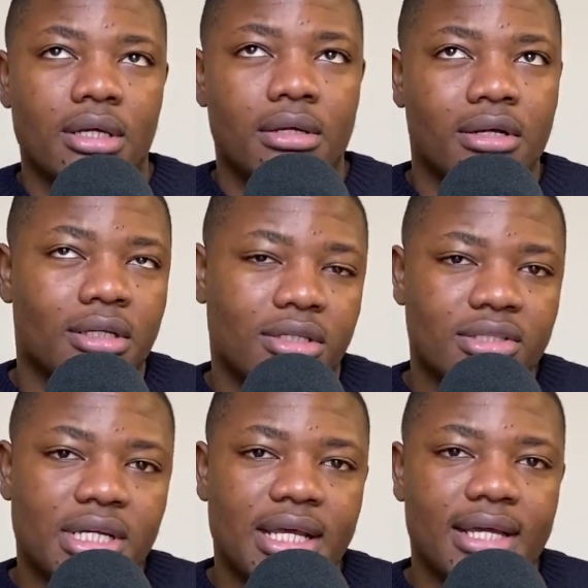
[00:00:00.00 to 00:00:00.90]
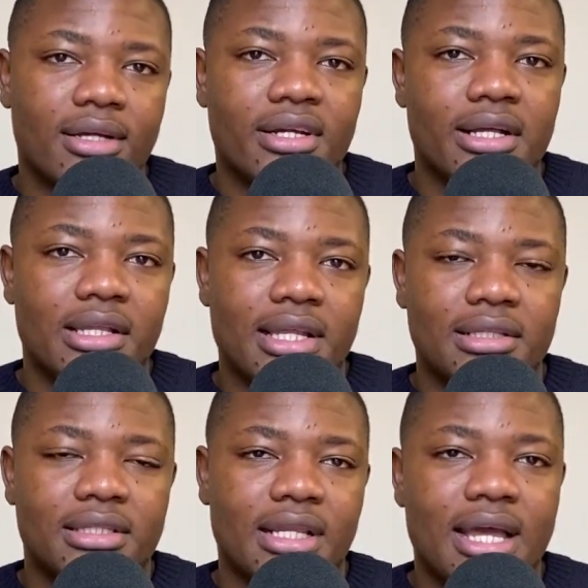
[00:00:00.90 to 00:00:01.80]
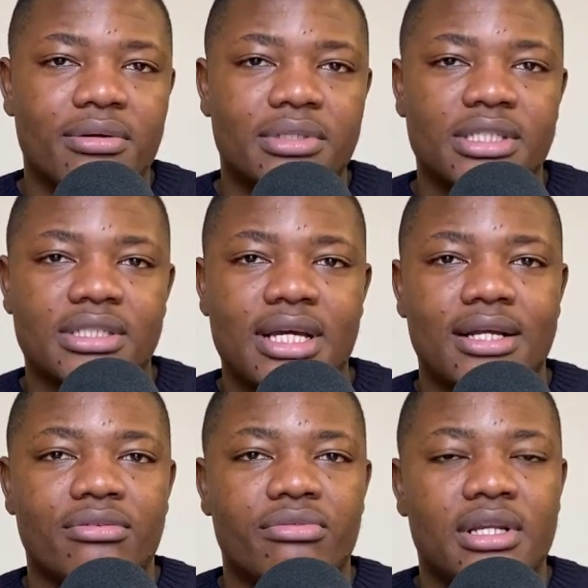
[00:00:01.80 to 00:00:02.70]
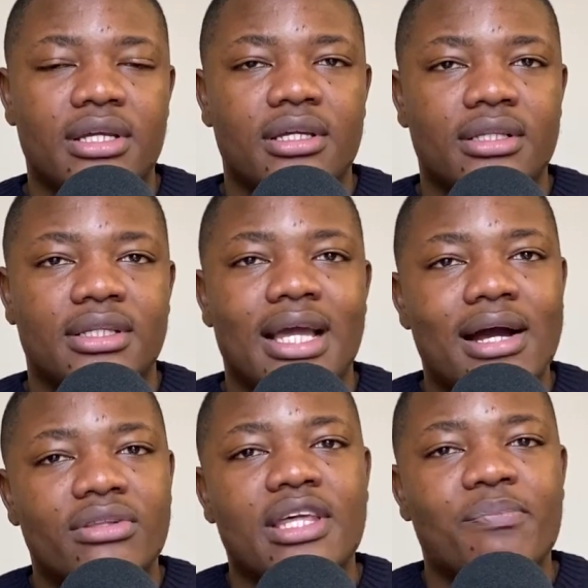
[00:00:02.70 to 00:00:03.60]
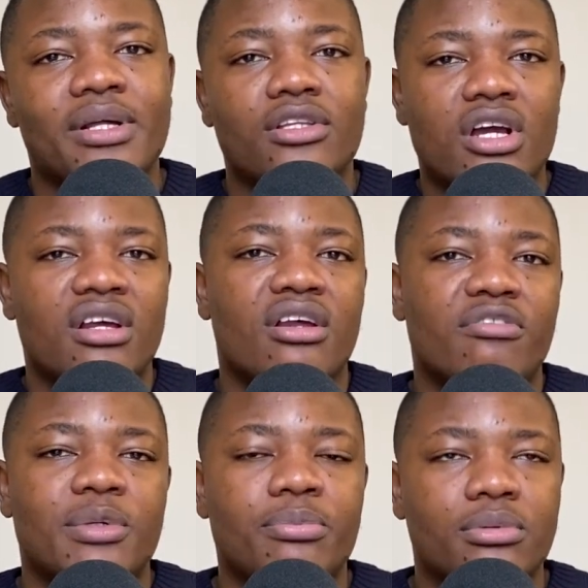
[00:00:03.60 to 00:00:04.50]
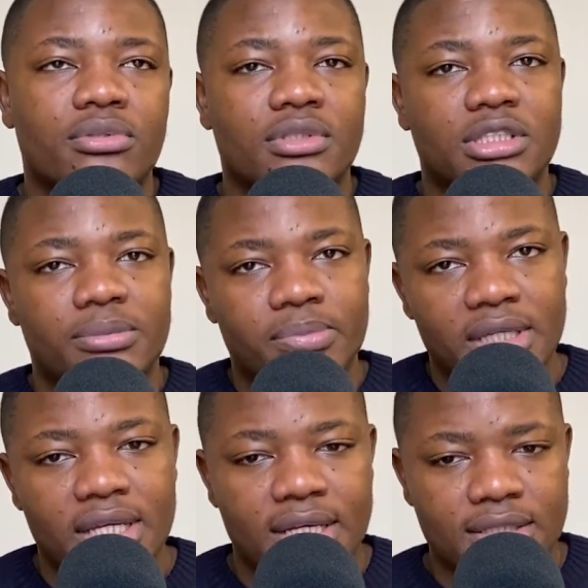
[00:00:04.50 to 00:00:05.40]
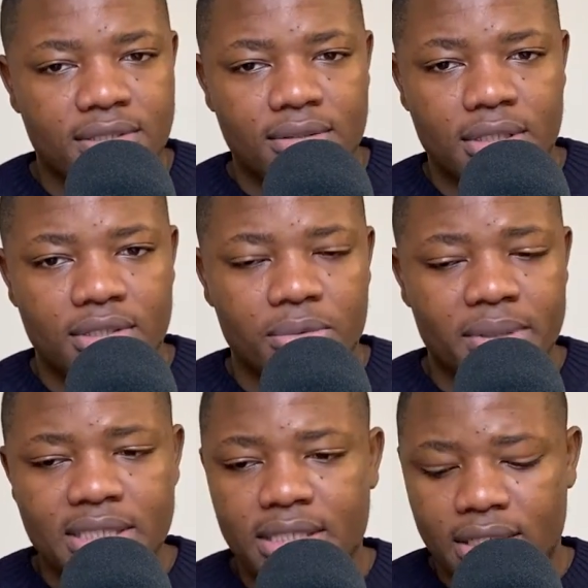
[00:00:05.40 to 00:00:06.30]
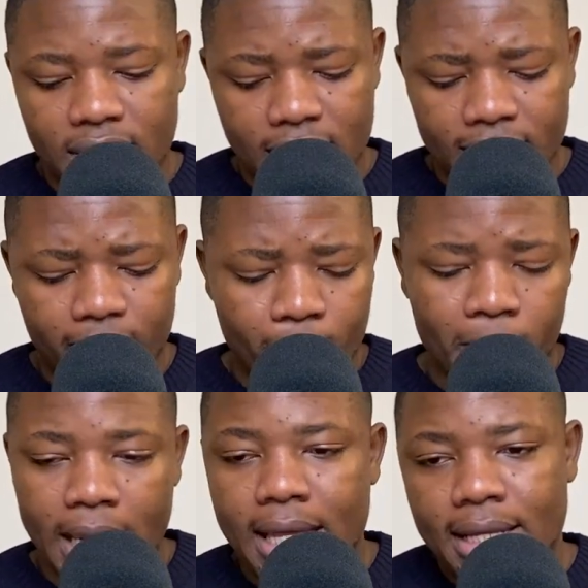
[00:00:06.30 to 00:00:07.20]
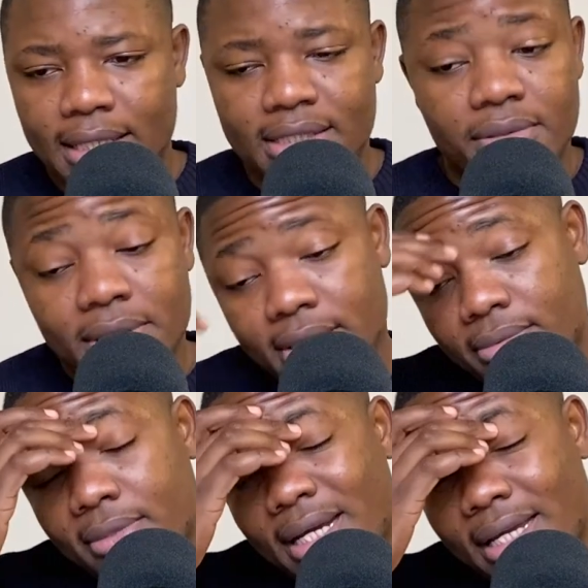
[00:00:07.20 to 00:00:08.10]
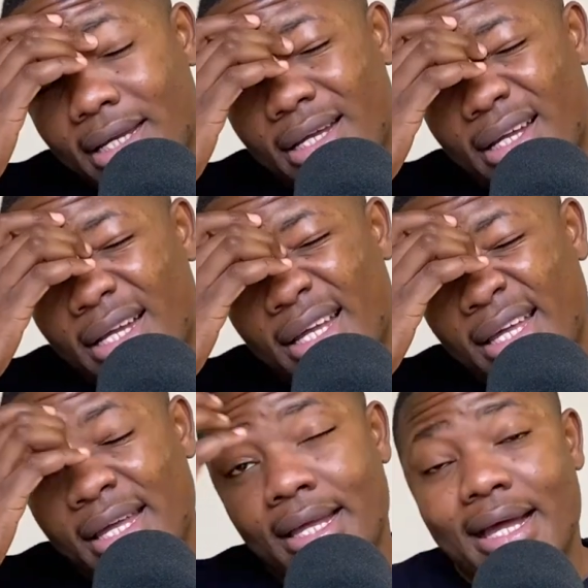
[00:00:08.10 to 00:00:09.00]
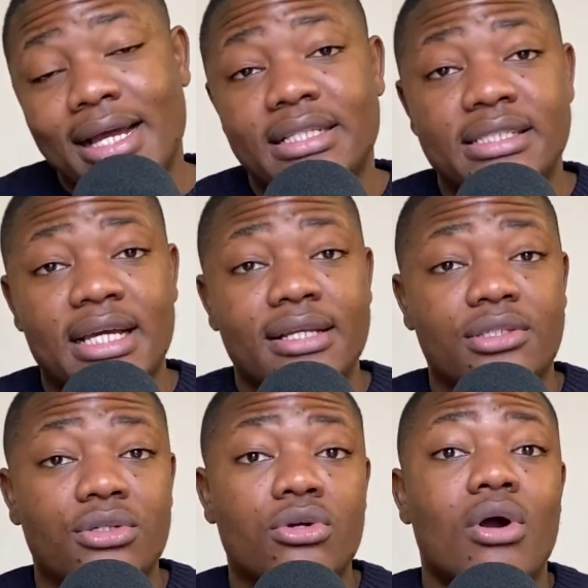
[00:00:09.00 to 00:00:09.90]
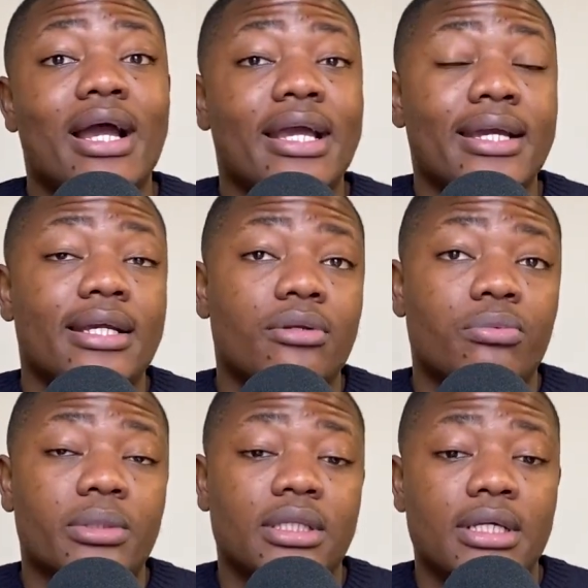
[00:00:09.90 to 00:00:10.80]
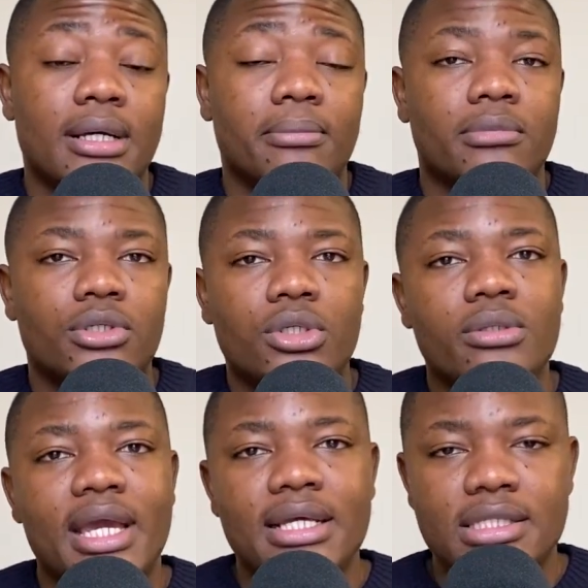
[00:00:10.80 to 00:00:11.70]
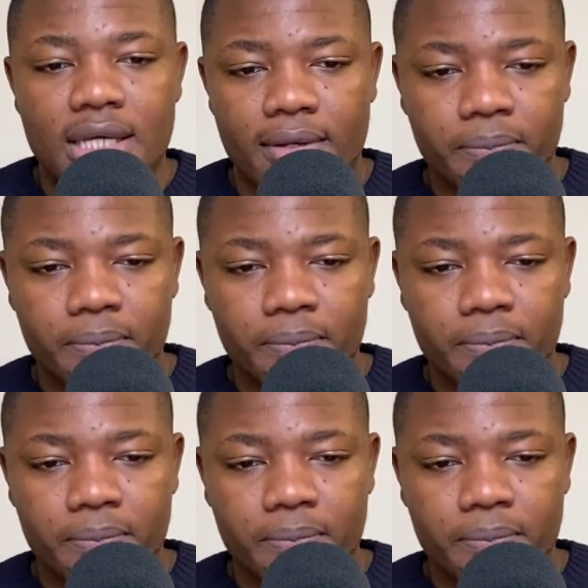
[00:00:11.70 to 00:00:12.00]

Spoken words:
those are like the languages that are really, they're out there, but not a lot of people speak it. So basically, that's the reason why I decided to go ahead with creating